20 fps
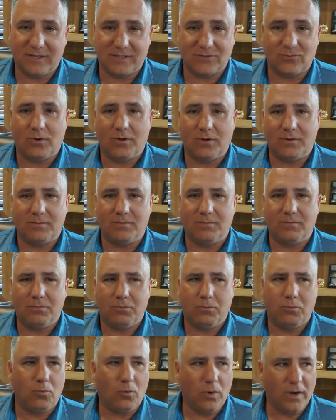That's one
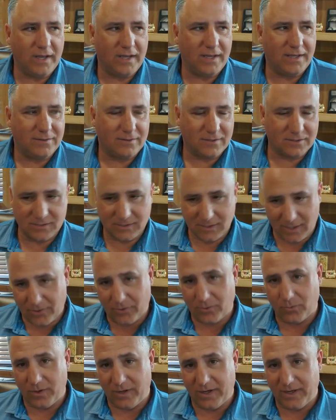way. There's
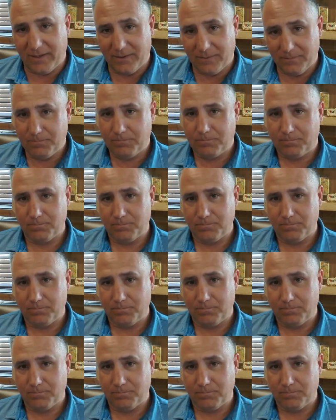another way